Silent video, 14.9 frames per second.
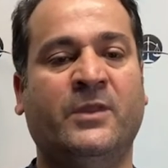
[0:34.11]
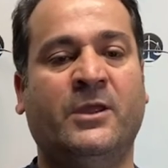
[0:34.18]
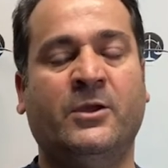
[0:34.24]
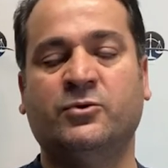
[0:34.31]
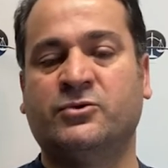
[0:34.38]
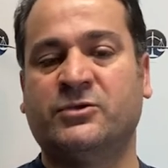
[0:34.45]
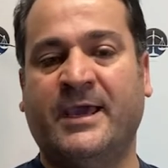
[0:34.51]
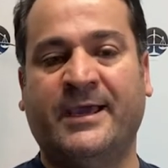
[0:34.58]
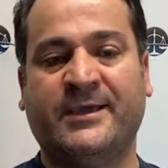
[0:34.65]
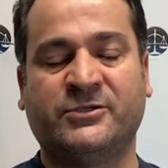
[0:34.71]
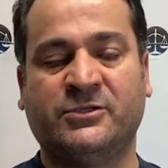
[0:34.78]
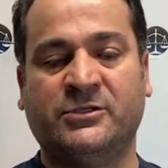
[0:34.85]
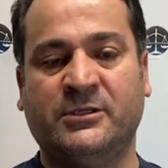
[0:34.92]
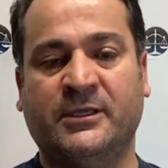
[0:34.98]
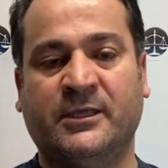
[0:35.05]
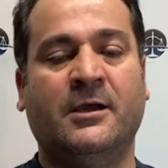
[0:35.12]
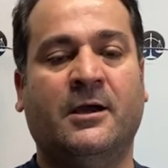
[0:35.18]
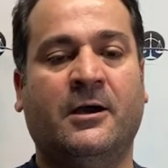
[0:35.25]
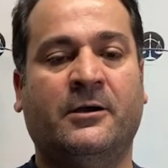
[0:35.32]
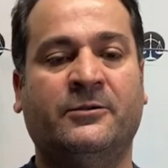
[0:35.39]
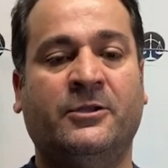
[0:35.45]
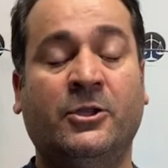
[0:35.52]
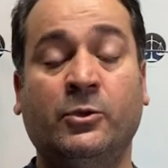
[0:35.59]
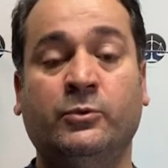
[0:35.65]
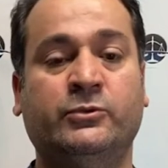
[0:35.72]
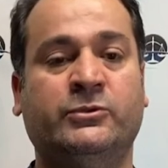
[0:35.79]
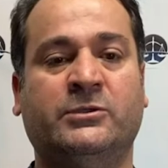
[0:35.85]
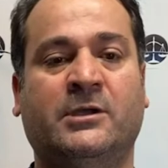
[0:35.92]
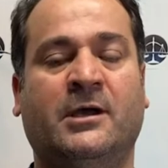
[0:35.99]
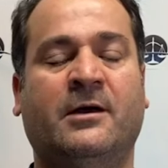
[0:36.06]
huge actually
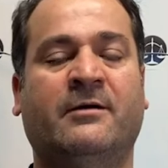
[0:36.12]
news